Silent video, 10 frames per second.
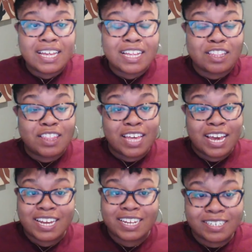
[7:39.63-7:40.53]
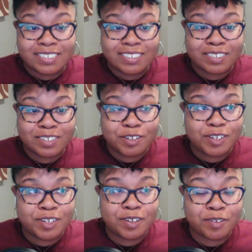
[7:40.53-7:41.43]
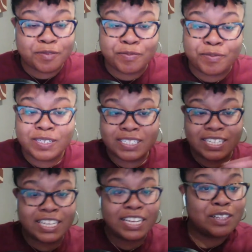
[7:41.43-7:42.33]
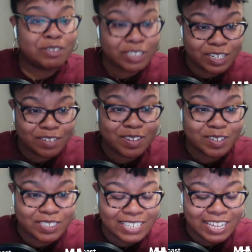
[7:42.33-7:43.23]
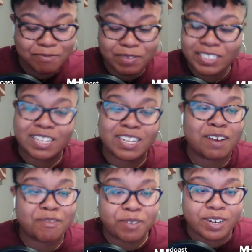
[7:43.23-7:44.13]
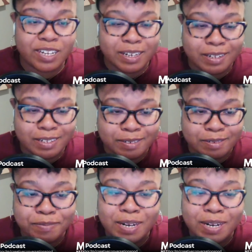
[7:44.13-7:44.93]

that was the conclusion of those segments, and now we're gonna get into it.